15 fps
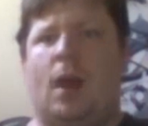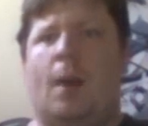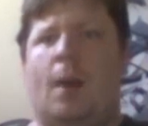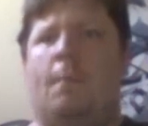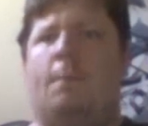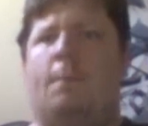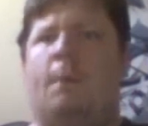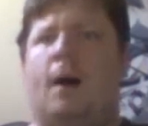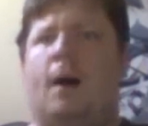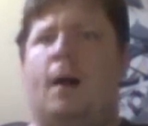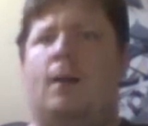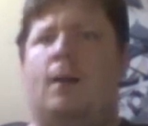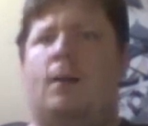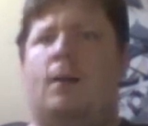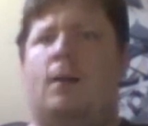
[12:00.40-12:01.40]

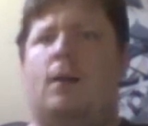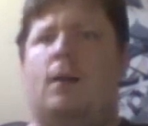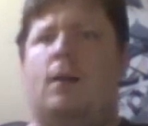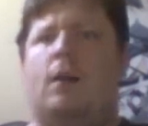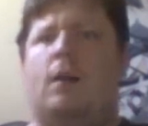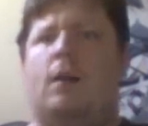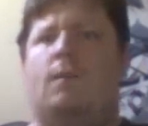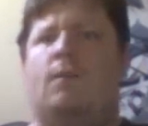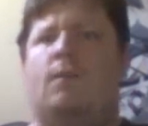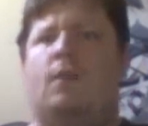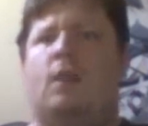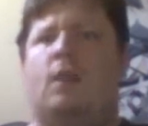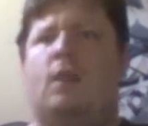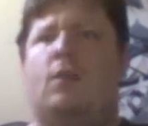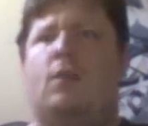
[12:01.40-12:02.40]
but
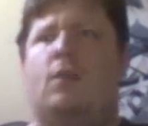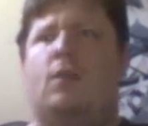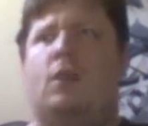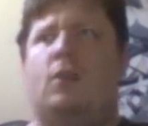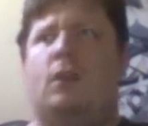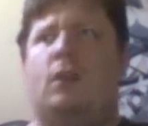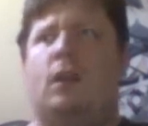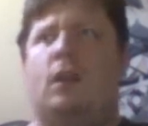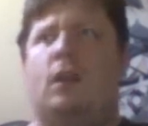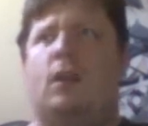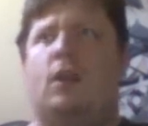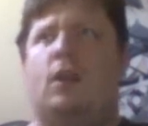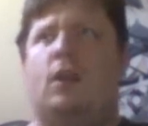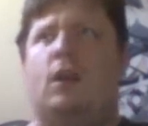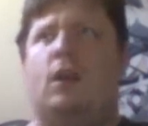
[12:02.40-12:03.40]

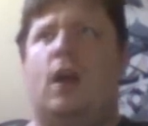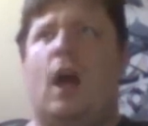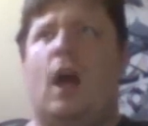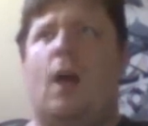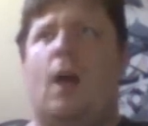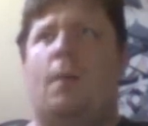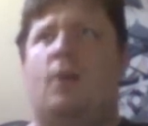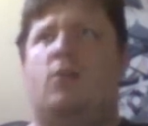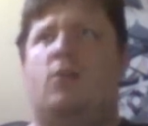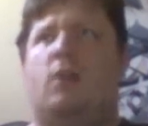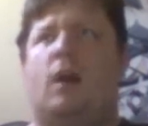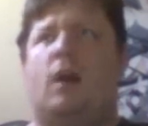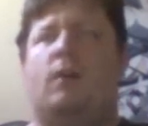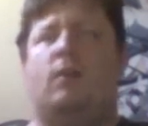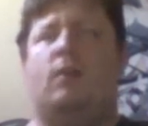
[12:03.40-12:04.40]
considering how much
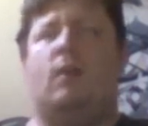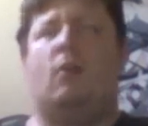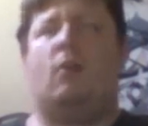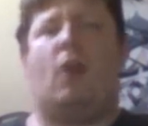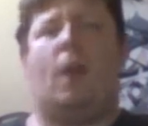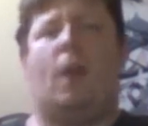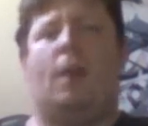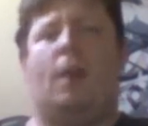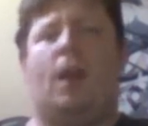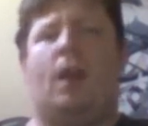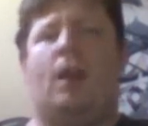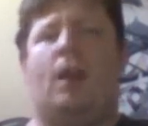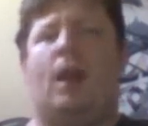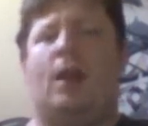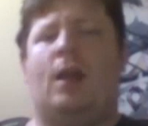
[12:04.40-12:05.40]
else they're cramming
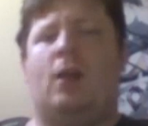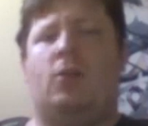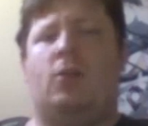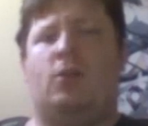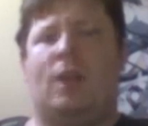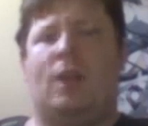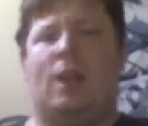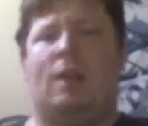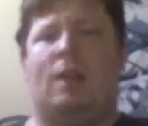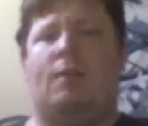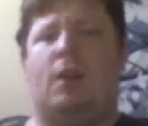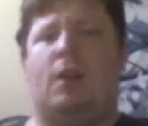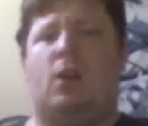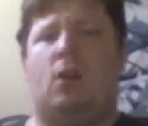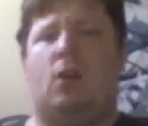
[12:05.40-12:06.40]
in, I can understand if
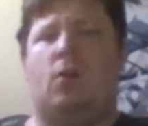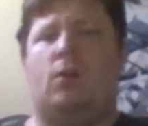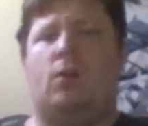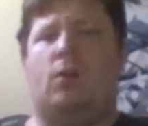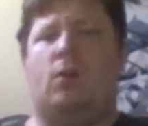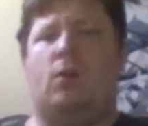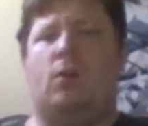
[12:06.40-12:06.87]
they don't.